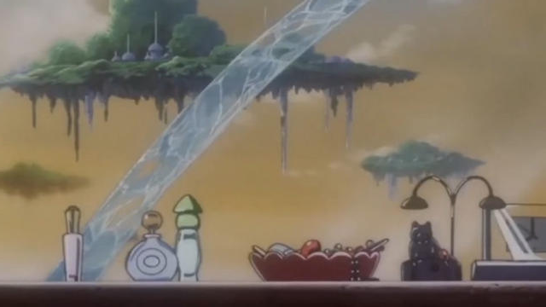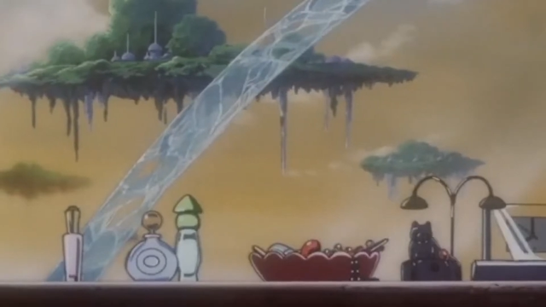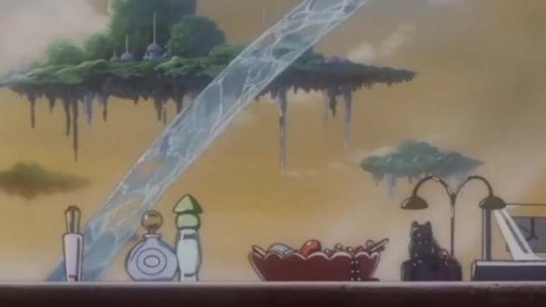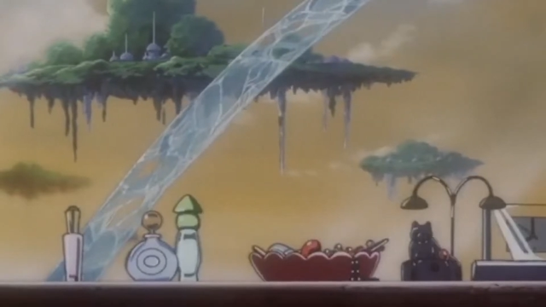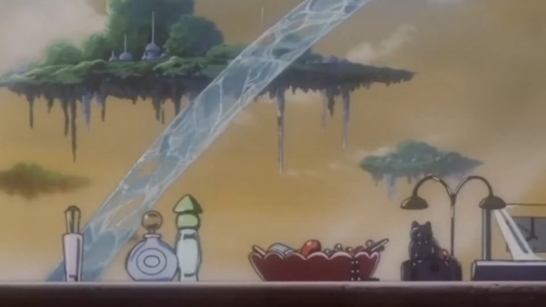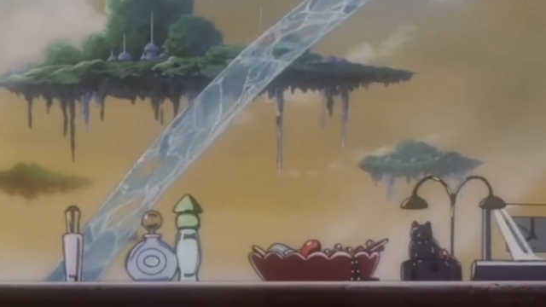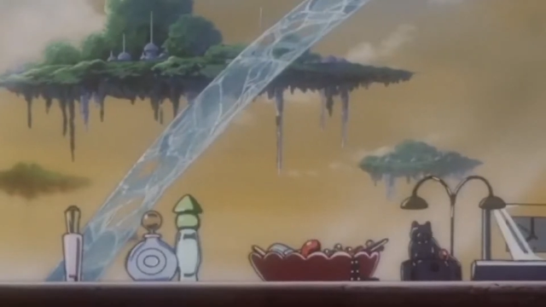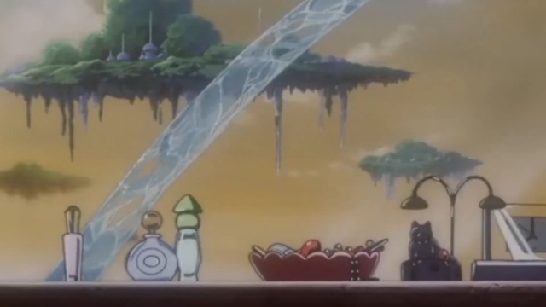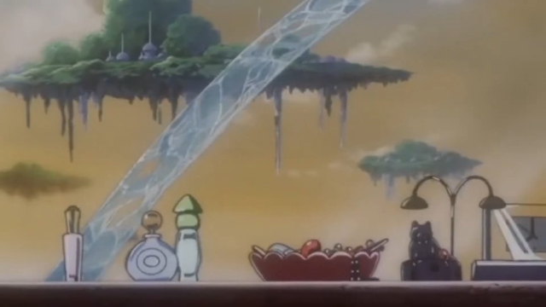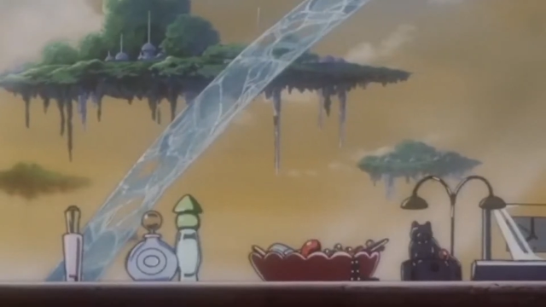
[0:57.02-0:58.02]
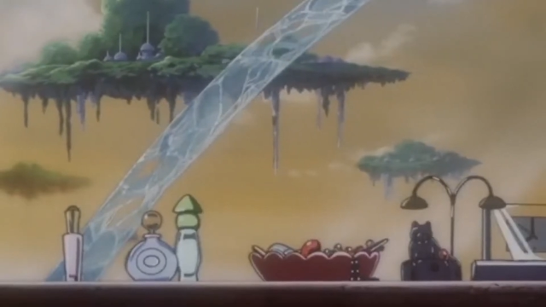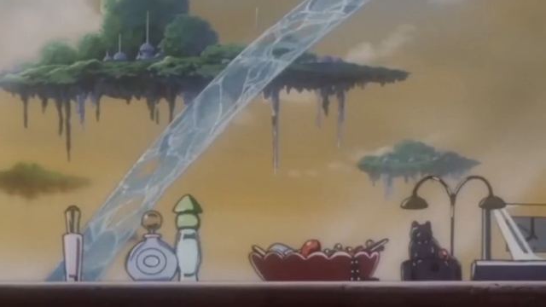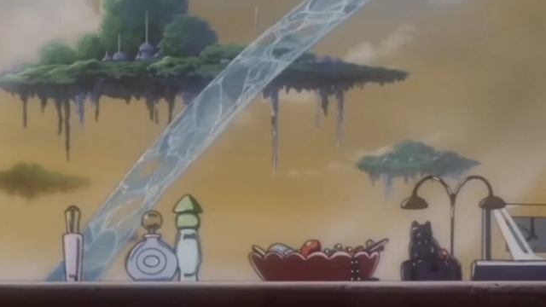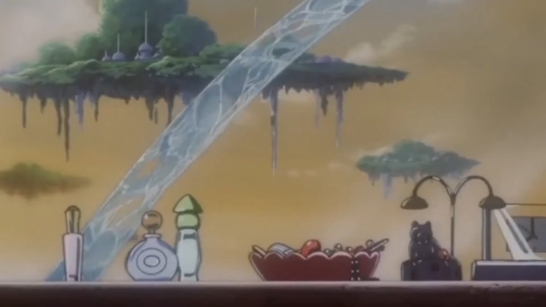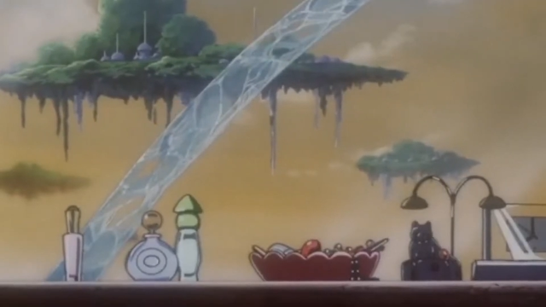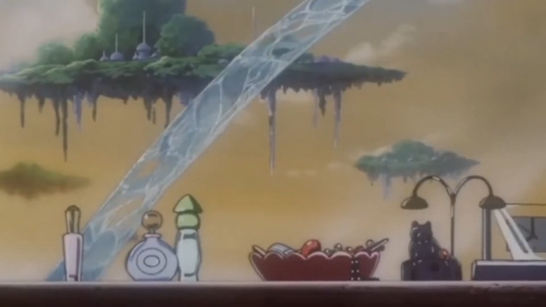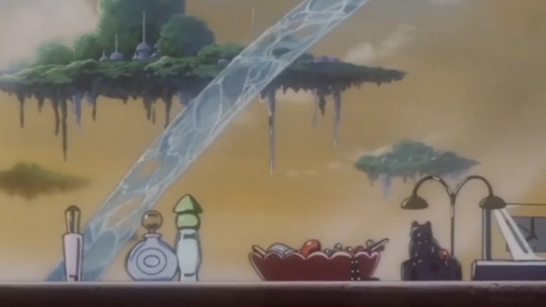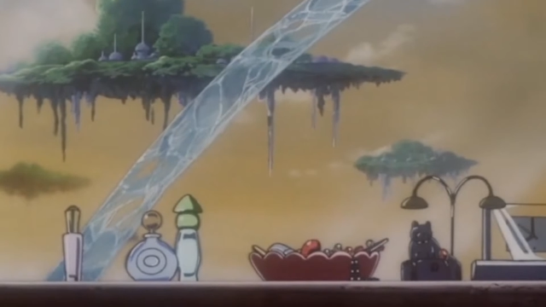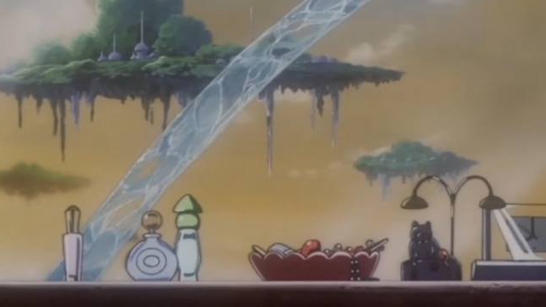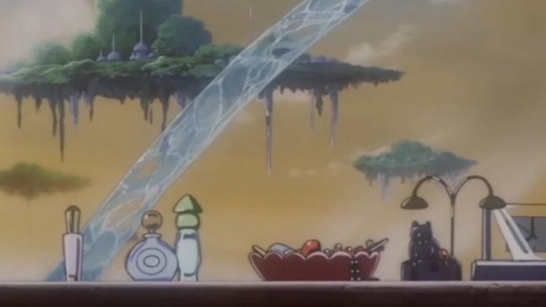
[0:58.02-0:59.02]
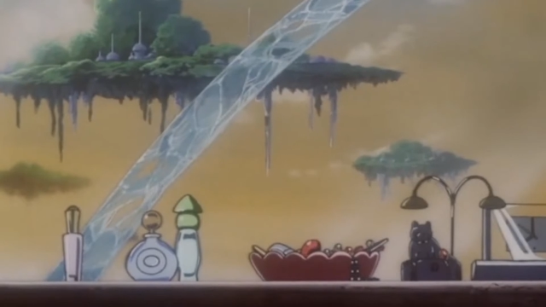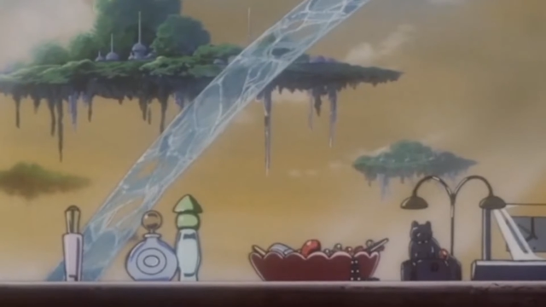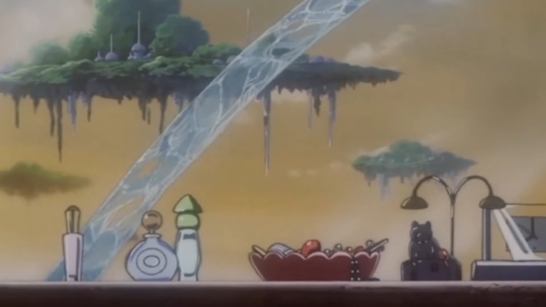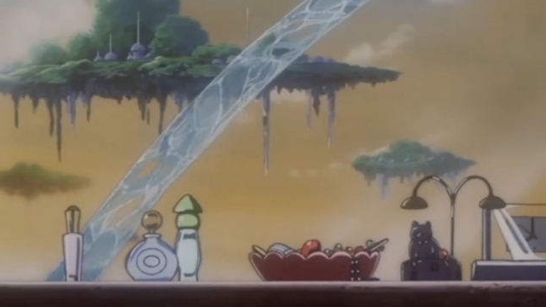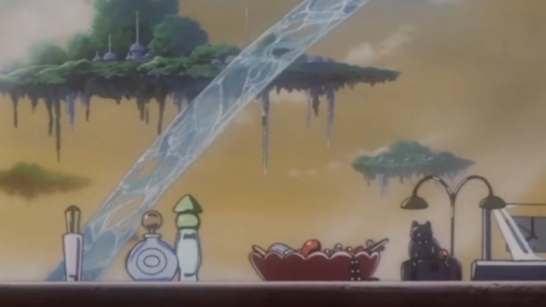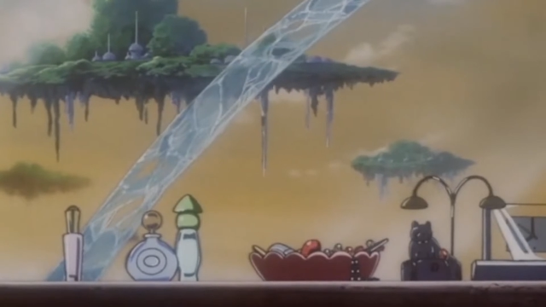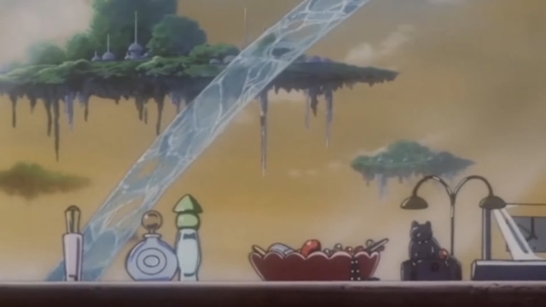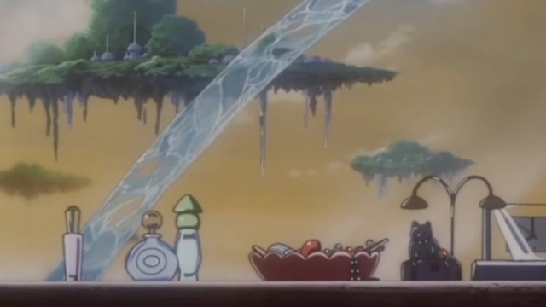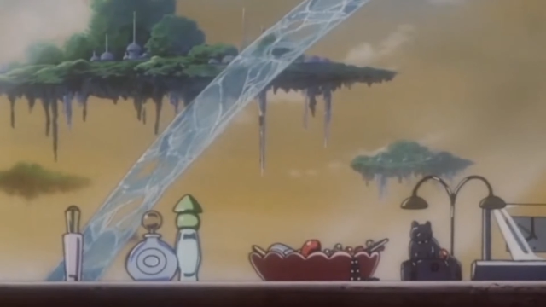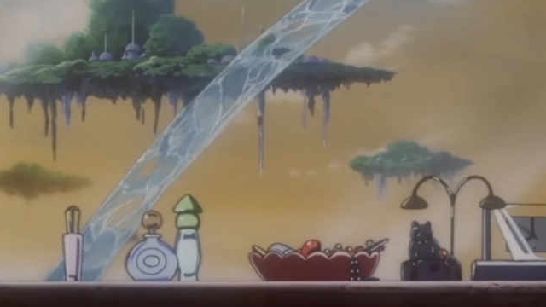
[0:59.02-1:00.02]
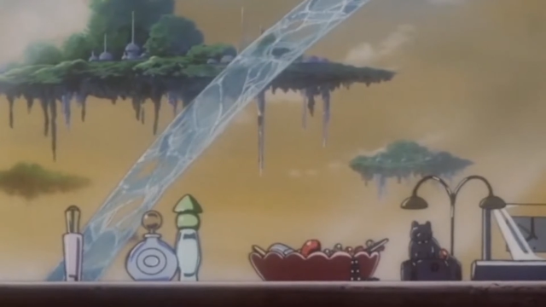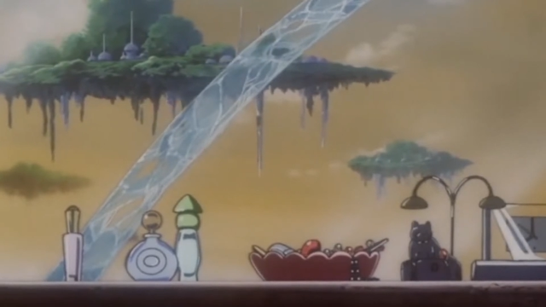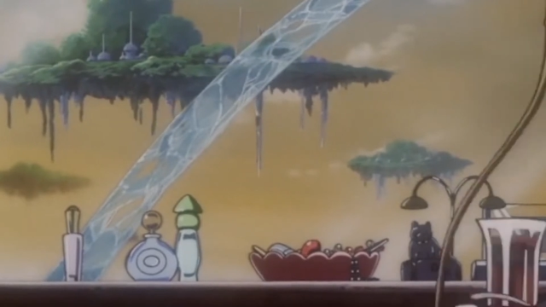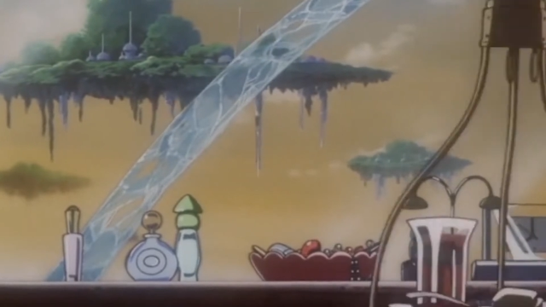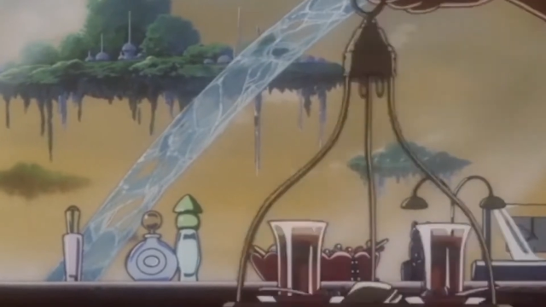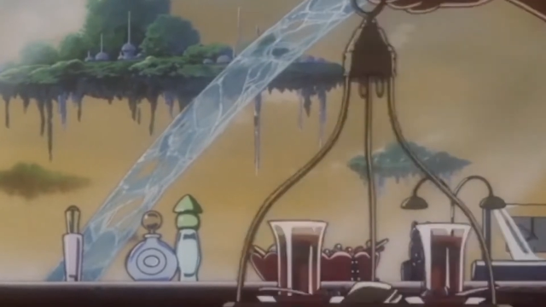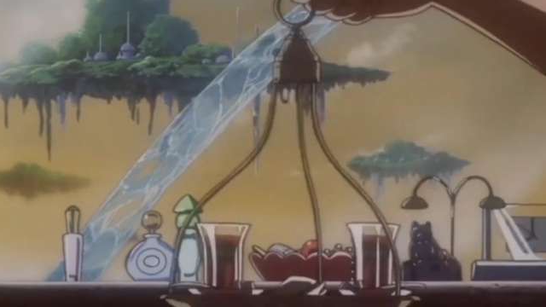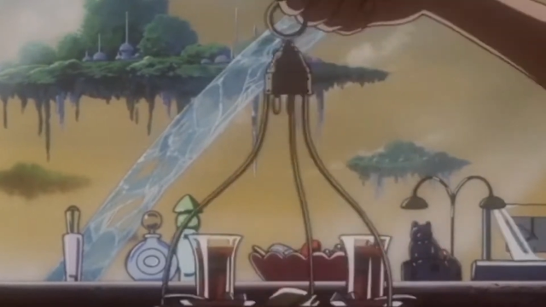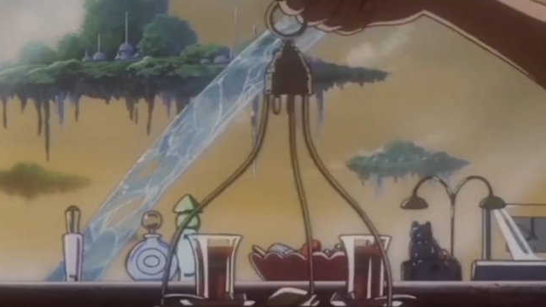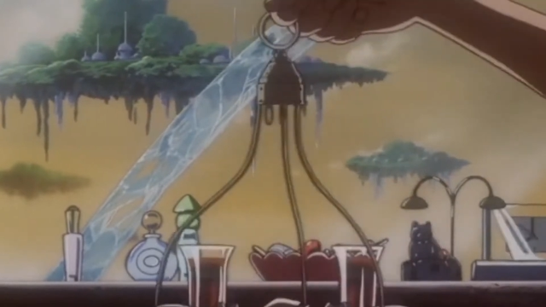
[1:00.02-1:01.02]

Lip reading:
[unreadable: no face in view]